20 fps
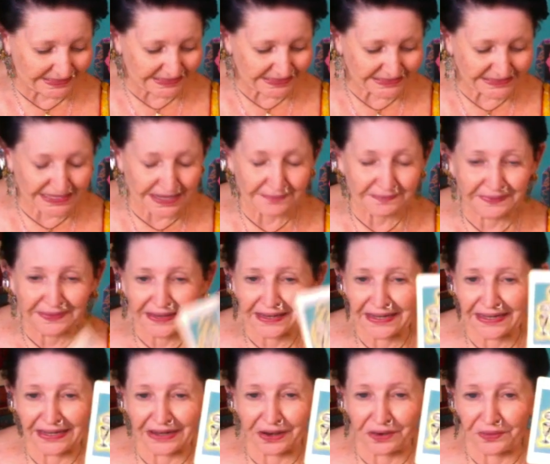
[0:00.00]
Same
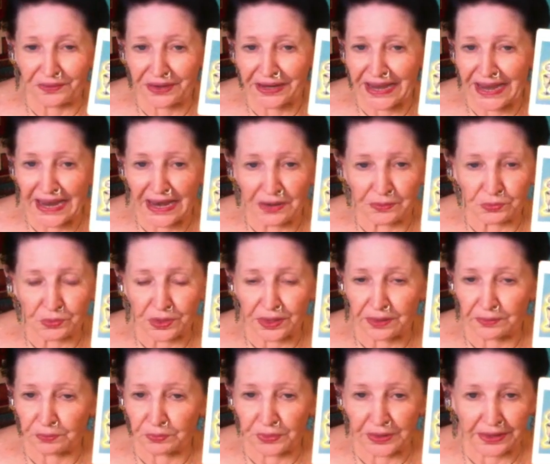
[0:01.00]
thing. Okay, we're
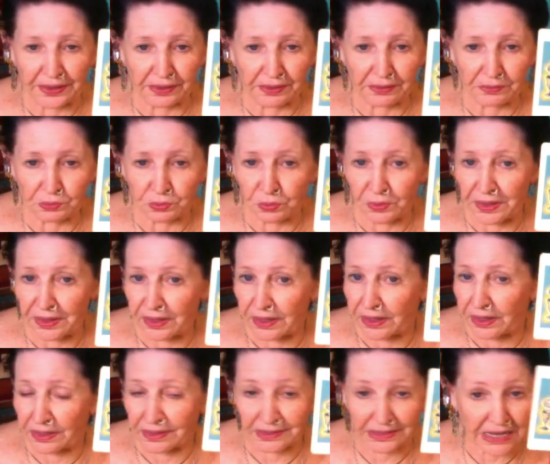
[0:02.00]
we're, we're
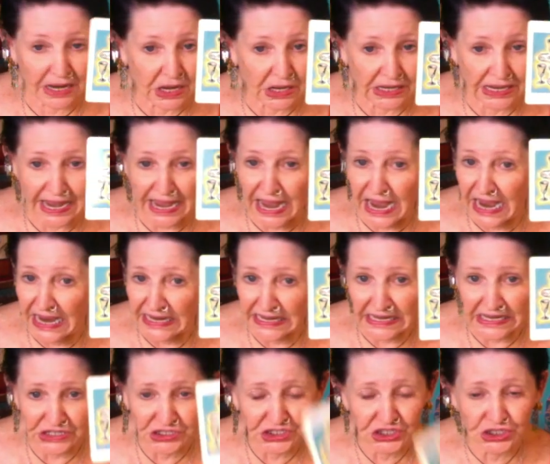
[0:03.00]
okay. I
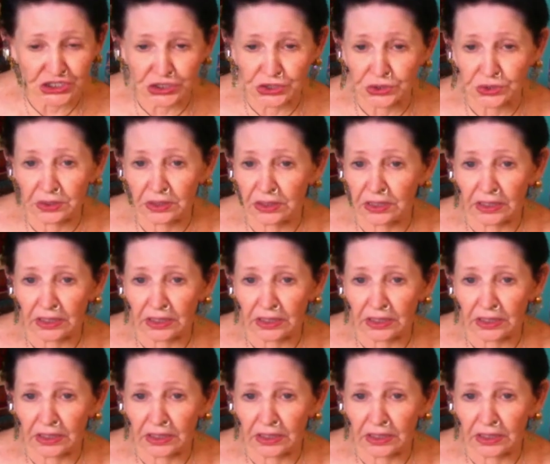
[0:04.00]
get you.